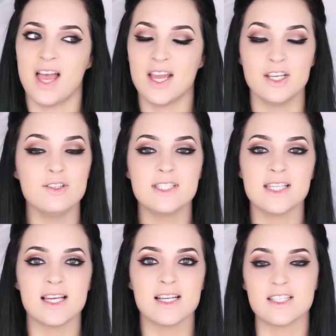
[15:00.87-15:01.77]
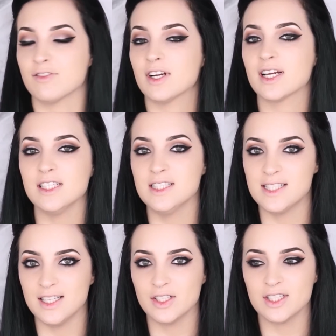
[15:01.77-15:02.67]
I use different
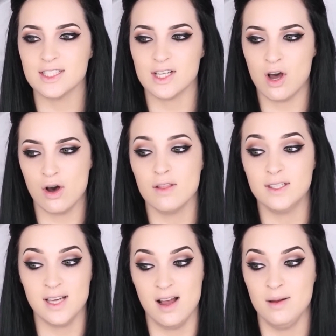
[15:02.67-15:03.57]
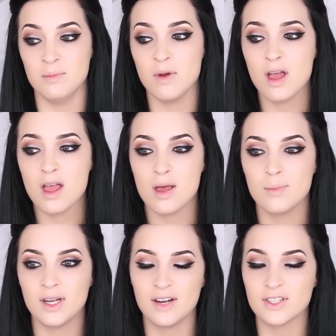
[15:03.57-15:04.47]
concealers all the time,
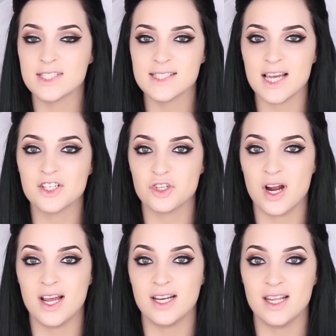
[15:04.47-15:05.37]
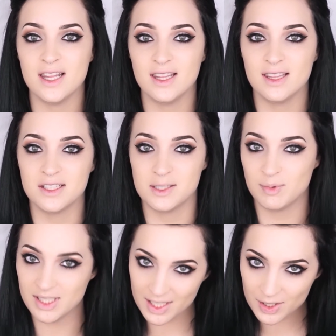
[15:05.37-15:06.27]
but ever since I've tried this
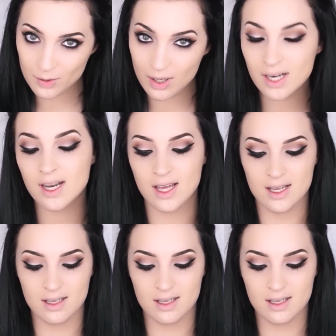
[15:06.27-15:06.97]
particular one,